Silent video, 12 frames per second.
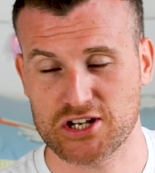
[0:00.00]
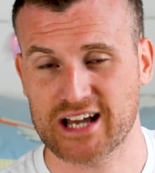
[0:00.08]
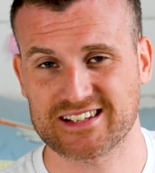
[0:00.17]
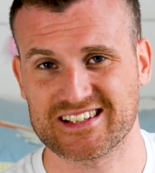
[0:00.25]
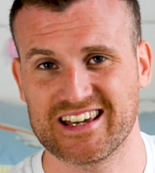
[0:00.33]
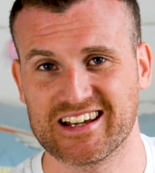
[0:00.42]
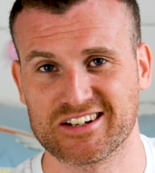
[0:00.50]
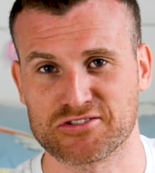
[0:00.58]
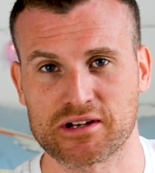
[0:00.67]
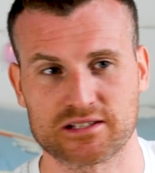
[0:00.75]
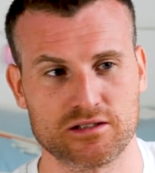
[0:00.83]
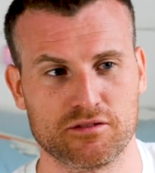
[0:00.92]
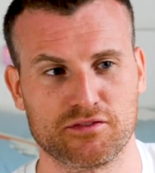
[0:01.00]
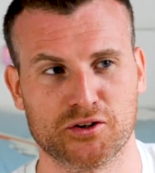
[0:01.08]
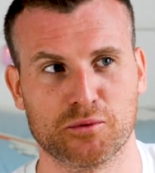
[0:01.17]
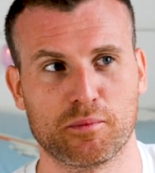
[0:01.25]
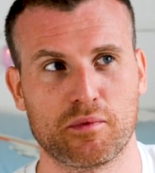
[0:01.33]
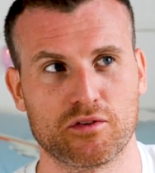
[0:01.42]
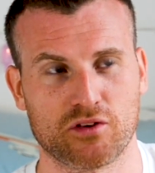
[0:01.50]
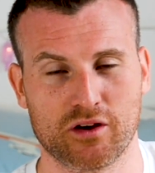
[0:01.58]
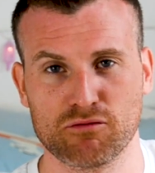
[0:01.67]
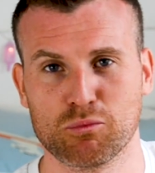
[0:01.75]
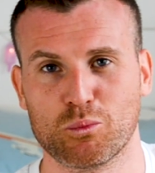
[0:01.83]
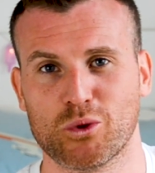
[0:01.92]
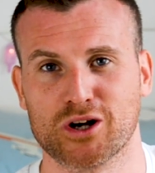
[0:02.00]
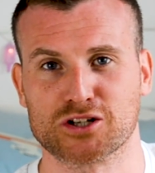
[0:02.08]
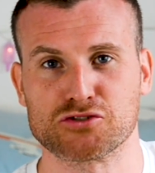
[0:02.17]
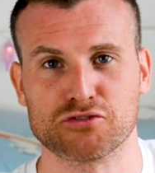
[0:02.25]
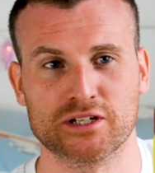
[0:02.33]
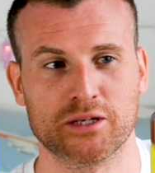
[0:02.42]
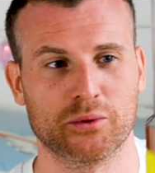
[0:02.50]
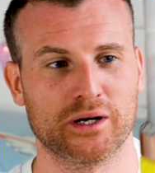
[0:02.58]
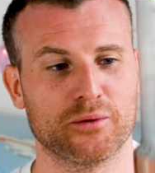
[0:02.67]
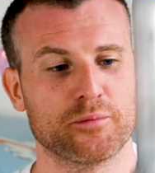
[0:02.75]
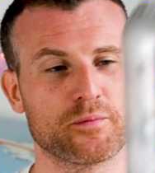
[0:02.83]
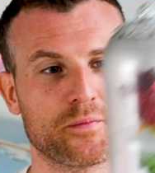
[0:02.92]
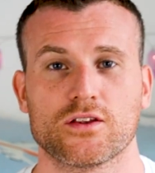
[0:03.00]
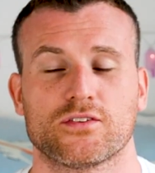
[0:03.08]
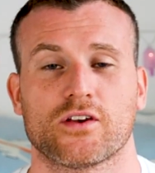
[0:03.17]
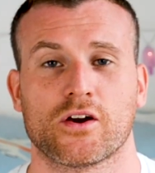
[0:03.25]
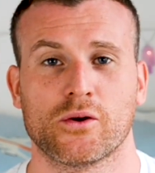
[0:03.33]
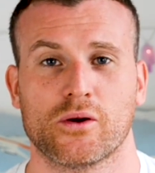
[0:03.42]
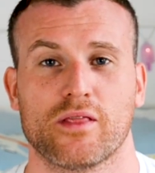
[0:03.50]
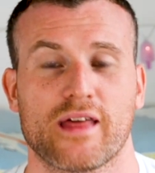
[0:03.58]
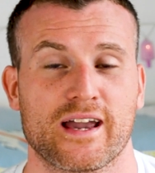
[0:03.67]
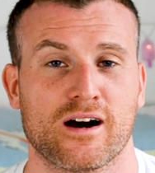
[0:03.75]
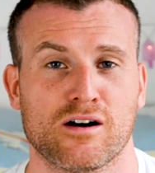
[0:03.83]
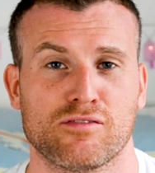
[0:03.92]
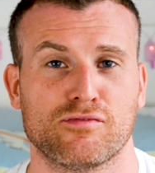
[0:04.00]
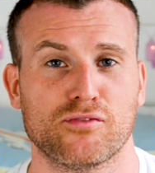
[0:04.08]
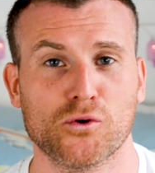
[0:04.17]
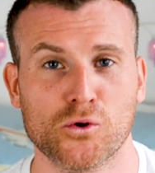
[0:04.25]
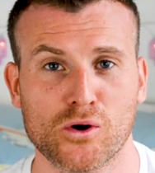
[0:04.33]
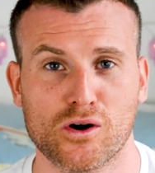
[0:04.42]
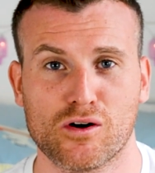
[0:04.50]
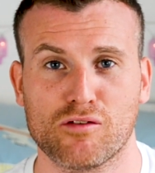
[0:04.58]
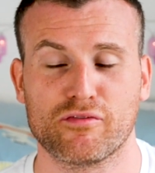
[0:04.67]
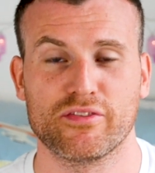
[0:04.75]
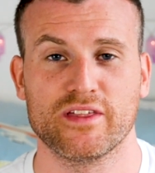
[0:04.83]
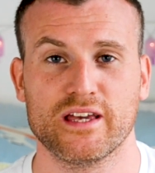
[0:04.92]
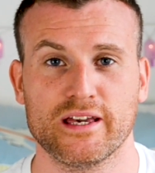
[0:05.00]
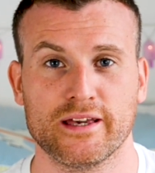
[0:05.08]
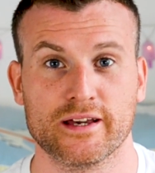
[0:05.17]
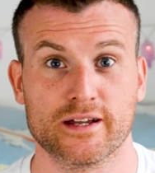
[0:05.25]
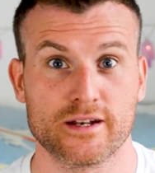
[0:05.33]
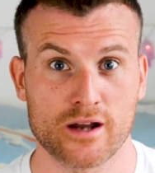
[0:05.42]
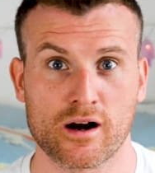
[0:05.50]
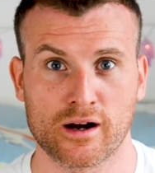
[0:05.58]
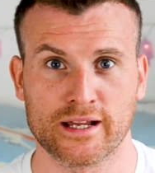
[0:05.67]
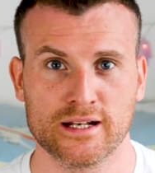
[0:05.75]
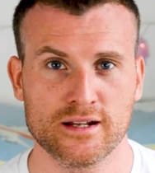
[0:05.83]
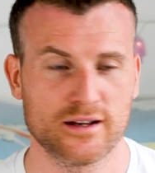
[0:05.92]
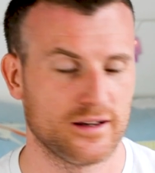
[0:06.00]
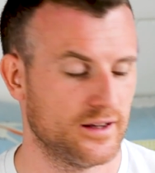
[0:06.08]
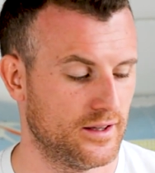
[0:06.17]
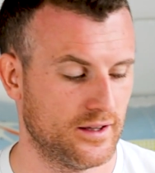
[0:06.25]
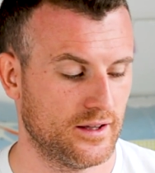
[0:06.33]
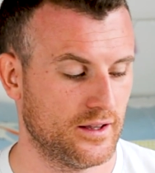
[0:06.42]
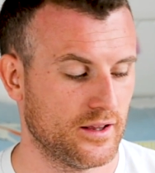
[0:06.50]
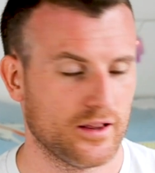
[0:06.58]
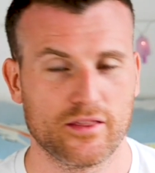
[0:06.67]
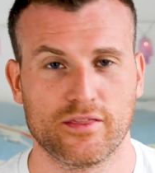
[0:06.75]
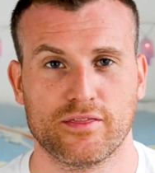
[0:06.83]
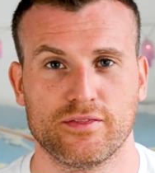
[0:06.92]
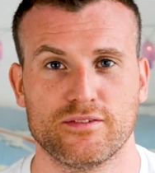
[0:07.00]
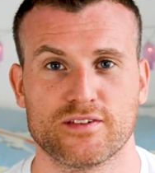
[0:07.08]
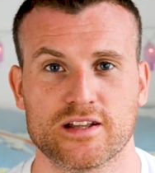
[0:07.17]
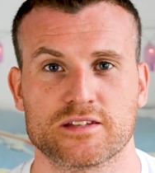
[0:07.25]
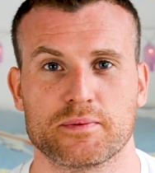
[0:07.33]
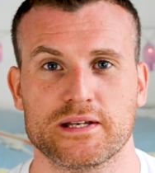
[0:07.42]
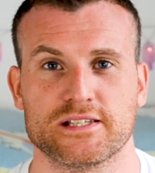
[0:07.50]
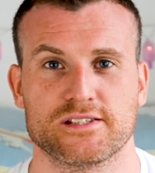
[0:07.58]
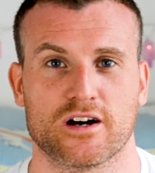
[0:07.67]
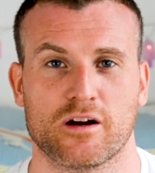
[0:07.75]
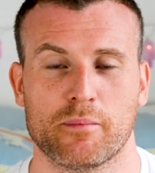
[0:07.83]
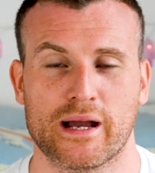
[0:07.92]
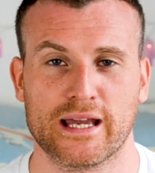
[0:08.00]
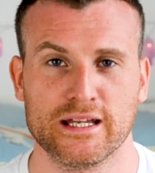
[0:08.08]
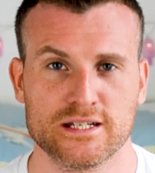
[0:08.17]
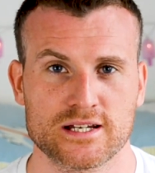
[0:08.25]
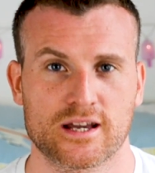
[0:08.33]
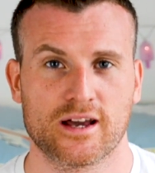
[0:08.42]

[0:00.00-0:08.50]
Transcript: has a yellow dress in the film, so it works really well. So they are 4 of the 9 centerpieces that I made.